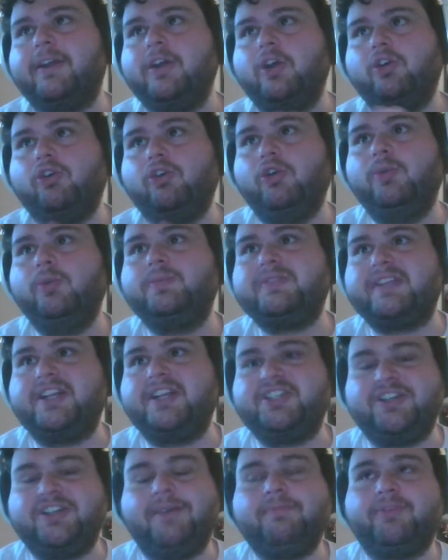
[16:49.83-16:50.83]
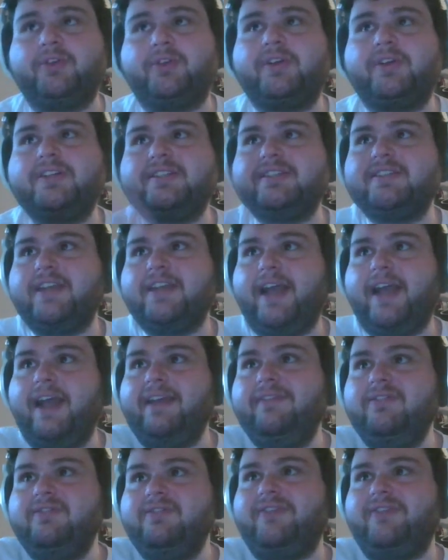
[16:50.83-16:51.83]
hoops they jump through, because it's like I
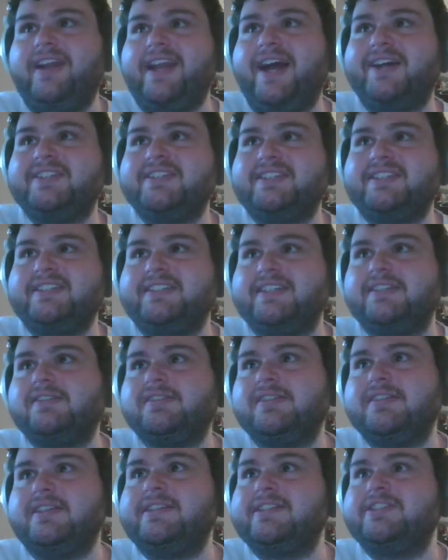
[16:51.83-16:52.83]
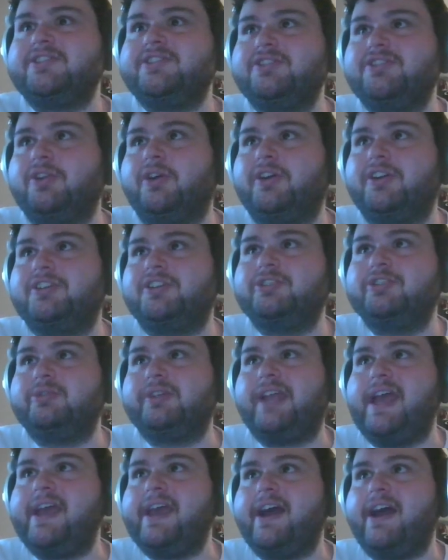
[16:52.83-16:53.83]
even right now seeing this, isn't Joker doing
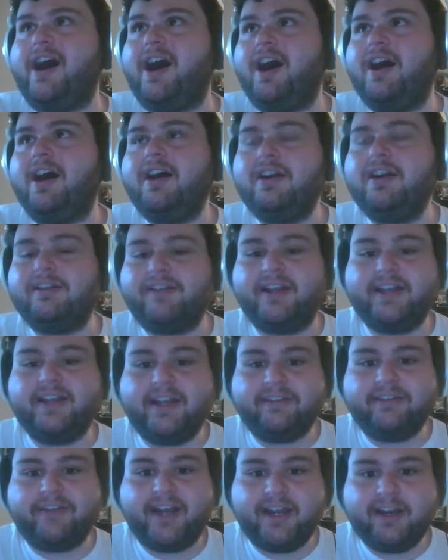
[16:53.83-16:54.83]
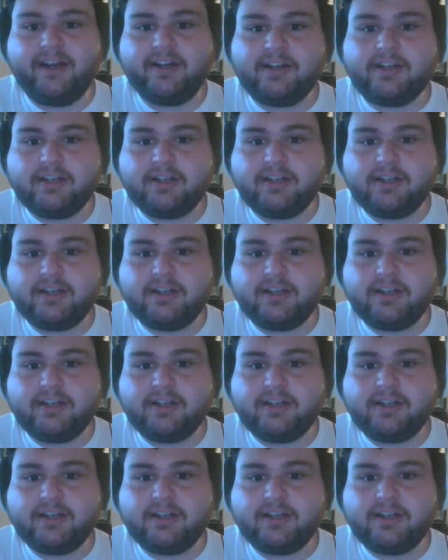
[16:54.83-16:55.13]
aha right here?